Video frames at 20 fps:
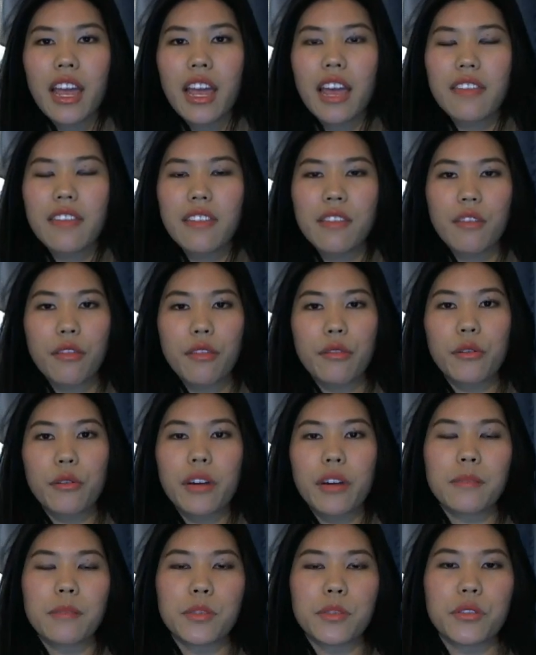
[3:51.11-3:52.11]
And then the
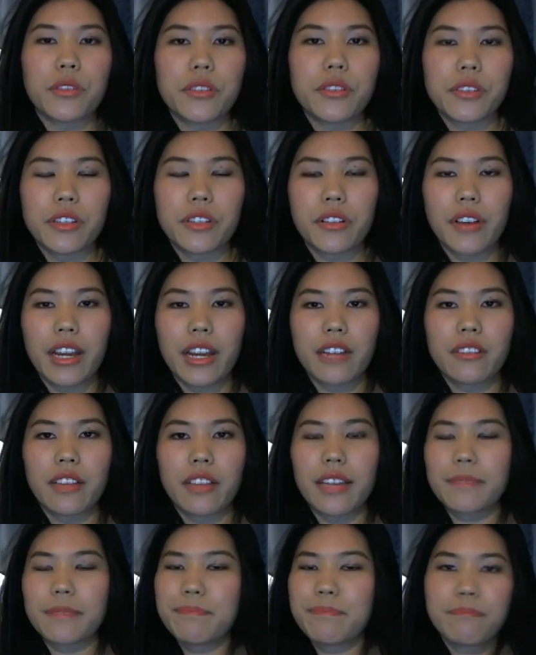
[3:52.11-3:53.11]
thought comes across in your head and you're
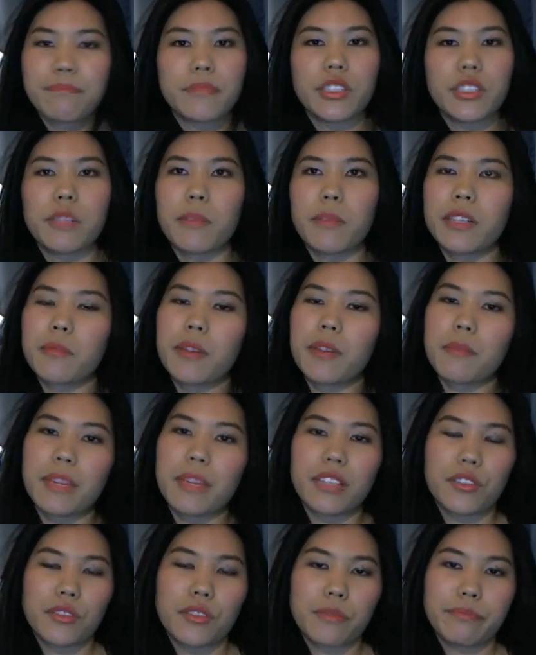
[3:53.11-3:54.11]
like, she must be a
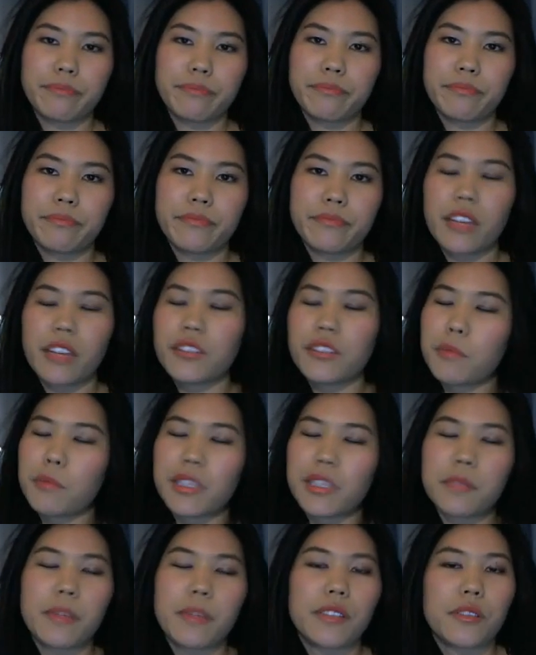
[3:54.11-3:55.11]
bitch. She
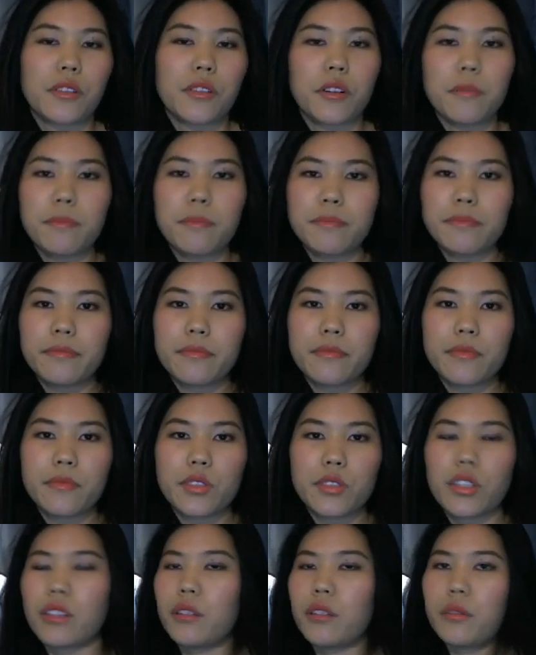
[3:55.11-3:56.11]
must be a snob.
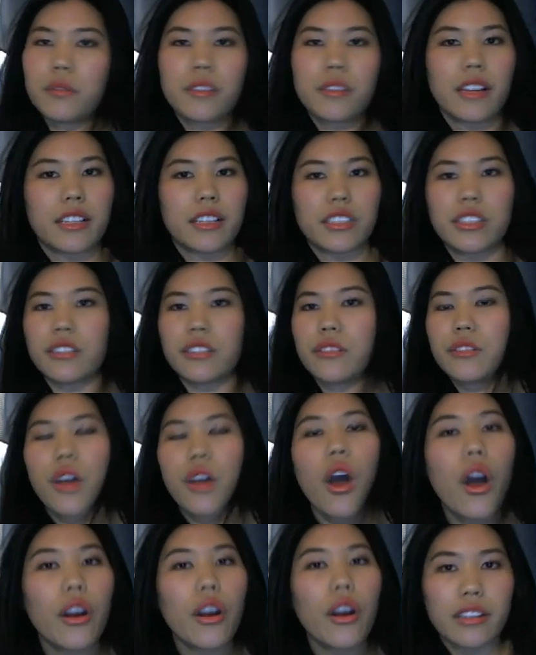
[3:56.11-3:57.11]
She looks like she's
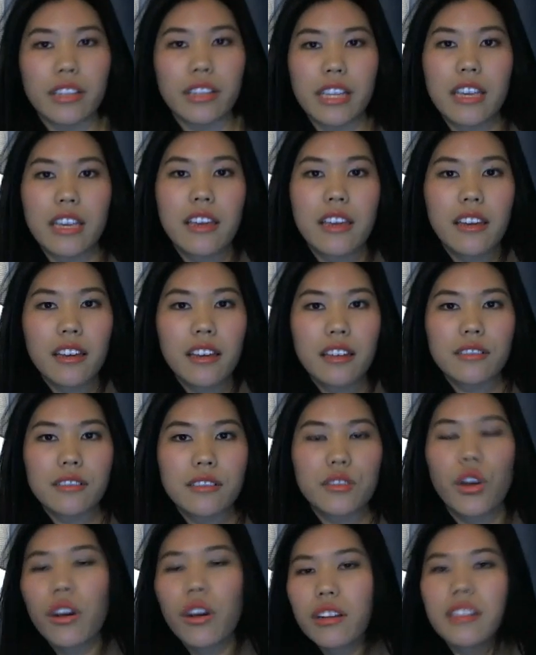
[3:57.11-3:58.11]

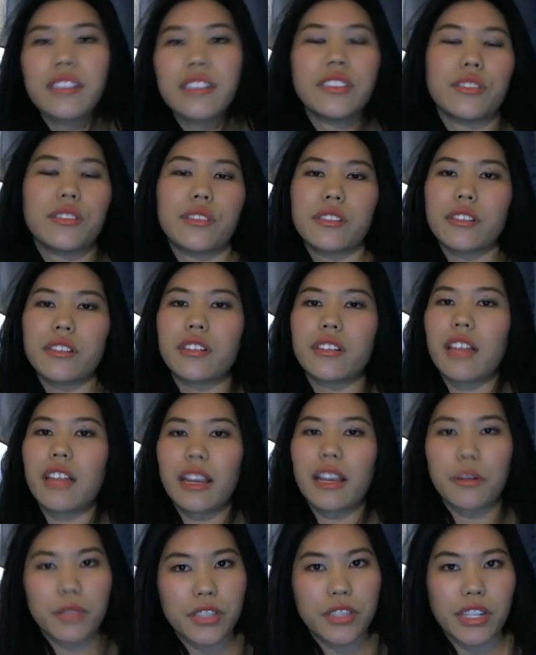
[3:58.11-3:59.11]
totally just gonna
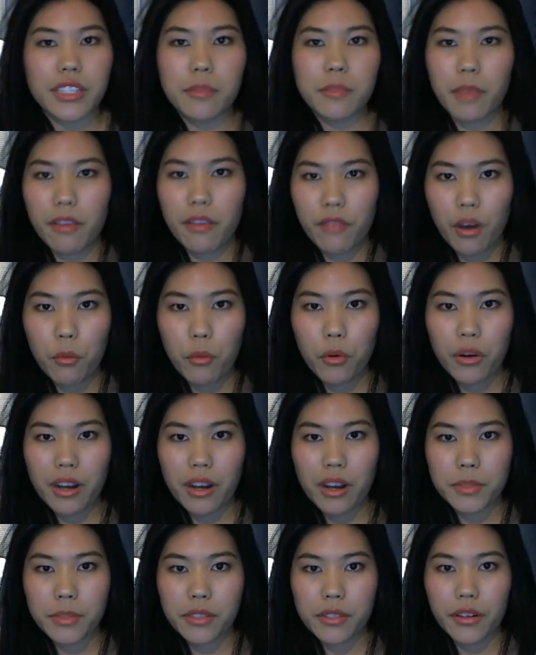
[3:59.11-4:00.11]
like reject me if I walk
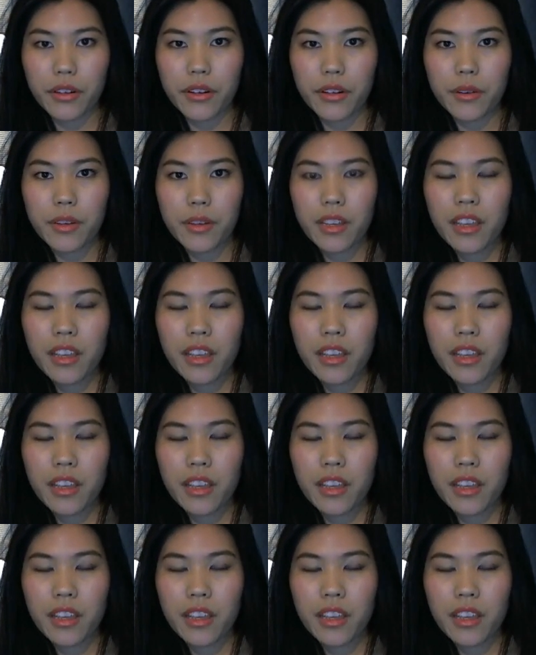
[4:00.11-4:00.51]
up to her.